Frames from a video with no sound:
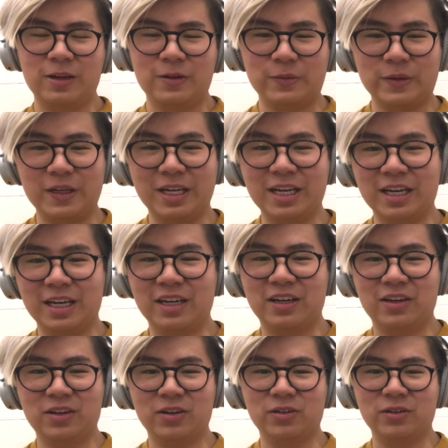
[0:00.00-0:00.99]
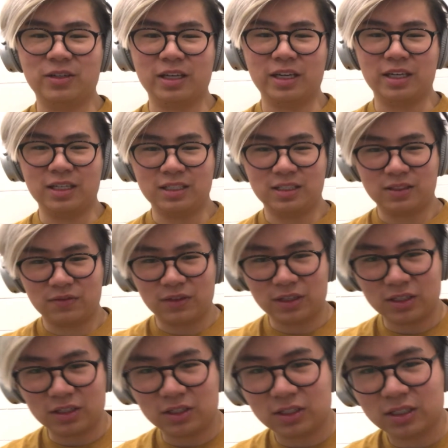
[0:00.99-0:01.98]
But yeah, okay, it's
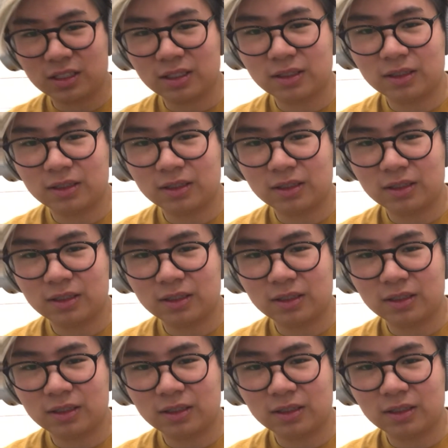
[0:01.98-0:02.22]
finished.